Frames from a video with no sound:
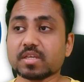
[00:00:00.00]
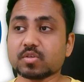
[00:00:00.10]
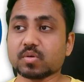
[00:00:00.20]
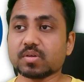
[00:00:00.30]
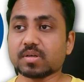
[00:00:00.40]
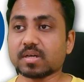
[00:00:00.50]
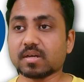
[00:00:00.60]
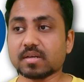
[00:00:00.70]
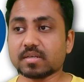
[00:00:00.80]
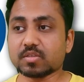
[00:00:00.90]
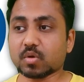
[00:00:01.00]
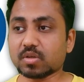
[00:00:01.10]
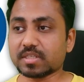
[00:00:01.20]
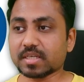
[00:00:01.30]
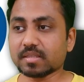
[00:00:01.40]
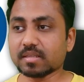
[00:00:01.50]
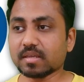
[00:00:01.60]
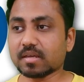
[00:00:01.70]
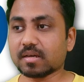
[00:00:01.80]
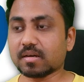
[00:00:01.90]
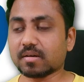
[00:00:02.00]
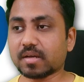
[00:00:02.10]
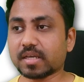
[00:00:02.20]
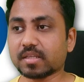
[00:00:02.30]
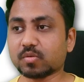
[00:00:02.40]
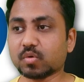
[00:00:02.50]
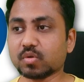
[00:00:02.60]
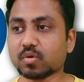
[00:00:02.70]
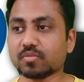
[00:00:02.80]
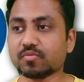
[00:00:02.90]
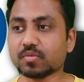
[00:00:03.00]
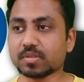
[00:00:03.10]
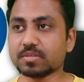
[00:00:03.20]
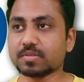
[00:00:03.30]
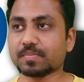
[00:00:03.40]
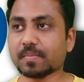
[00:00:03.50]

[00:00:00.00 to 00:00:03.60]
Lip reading: so it is all done. I can go to Confluence.